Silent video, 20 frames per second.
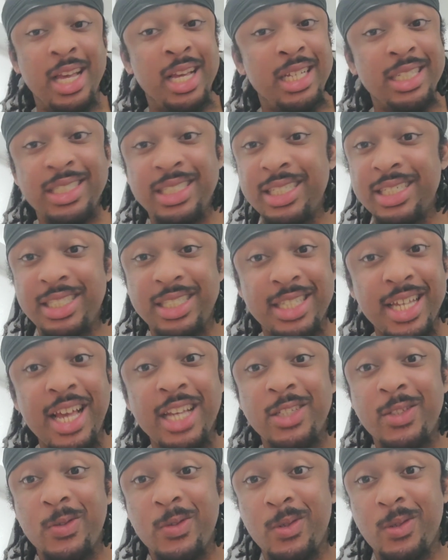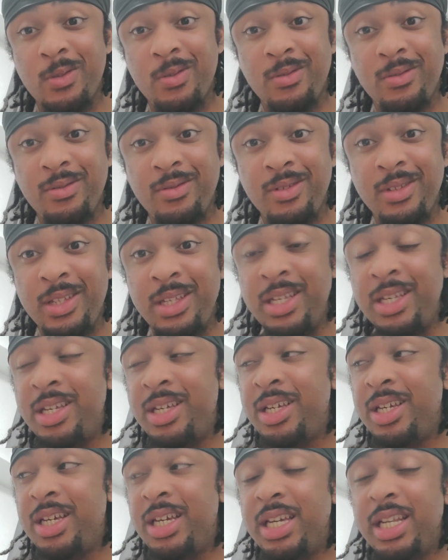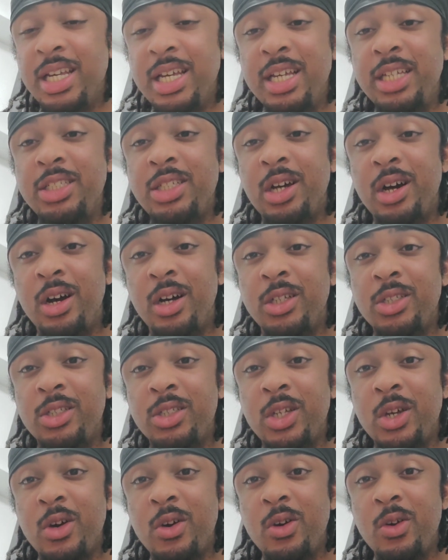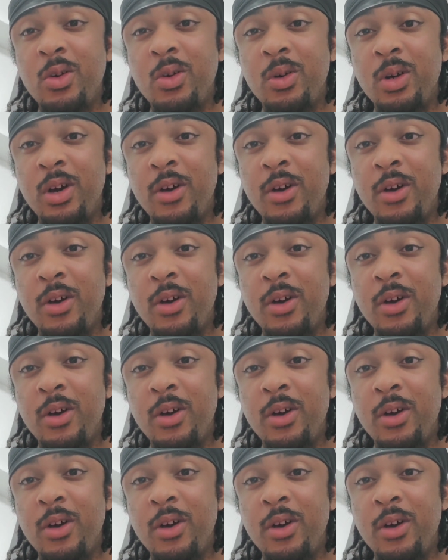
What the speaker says: successful. It is also